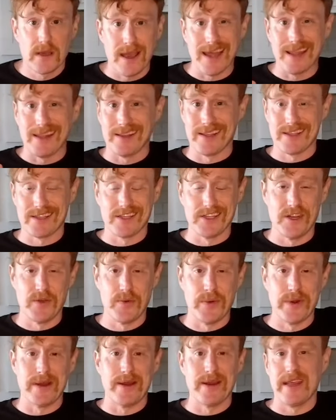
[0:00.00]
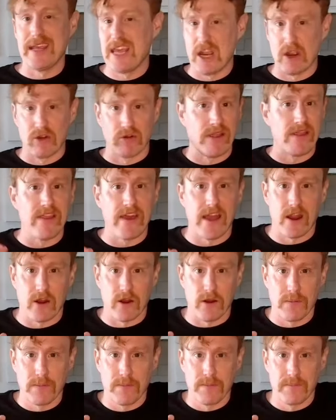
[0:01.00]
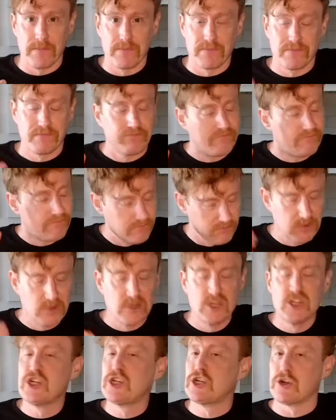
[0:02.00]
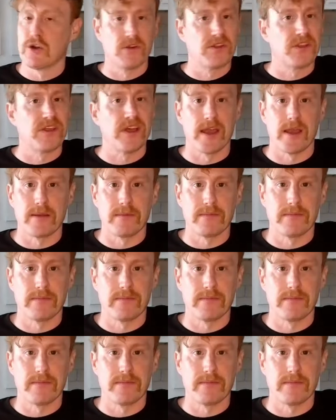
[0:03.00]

and listen to it here and there. Sure thing.